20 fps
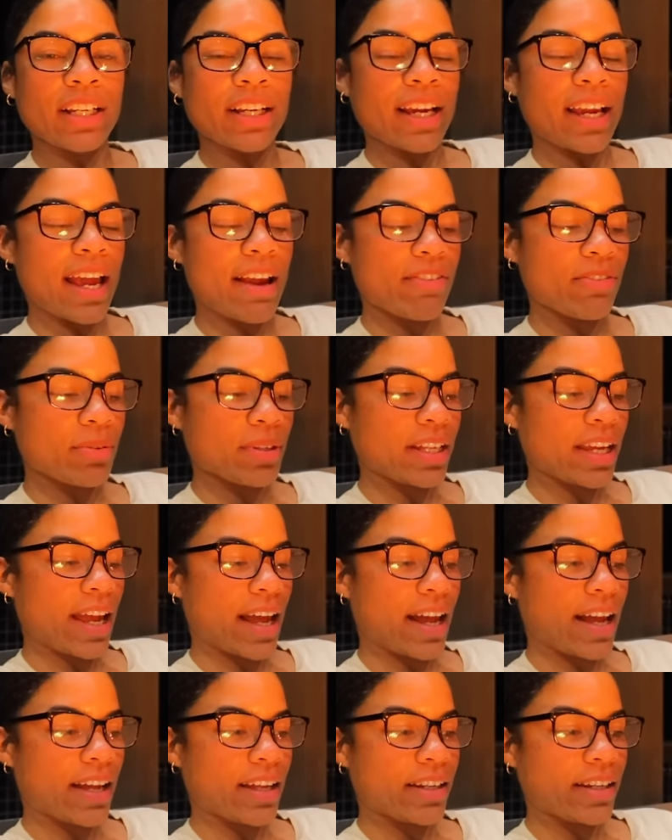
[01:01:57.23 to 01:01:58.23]
Like I haven't really
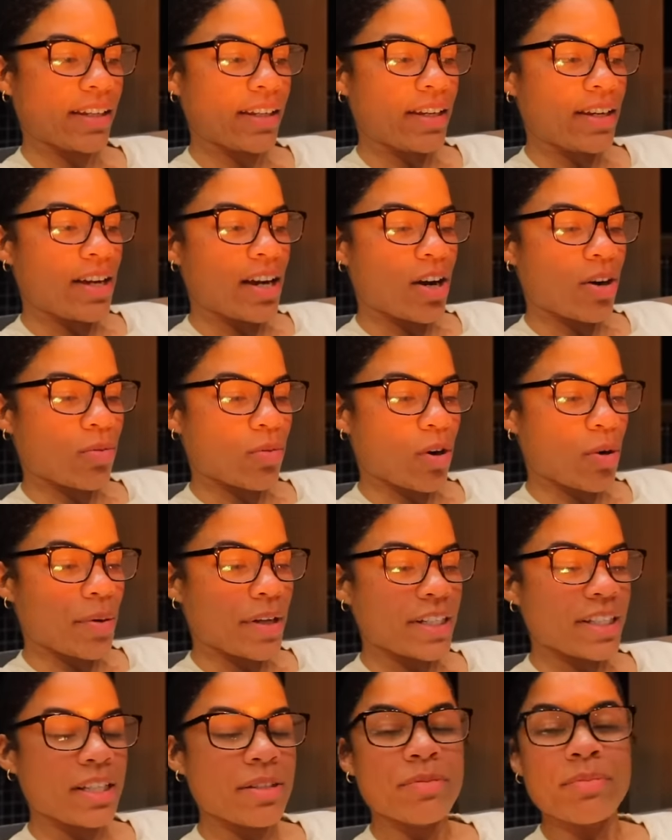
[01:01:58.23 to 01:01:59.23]
had a
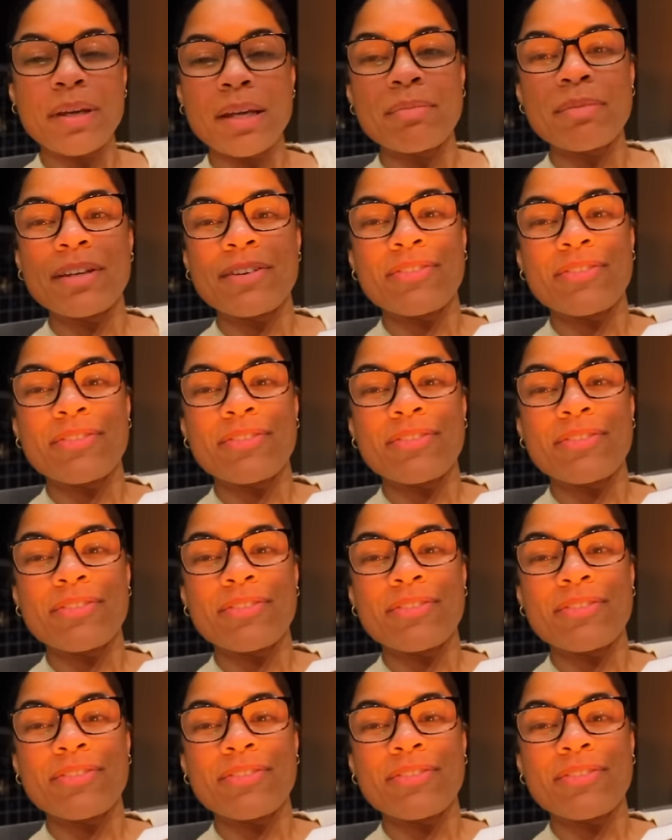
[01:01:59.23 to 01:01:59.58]
romance that's made me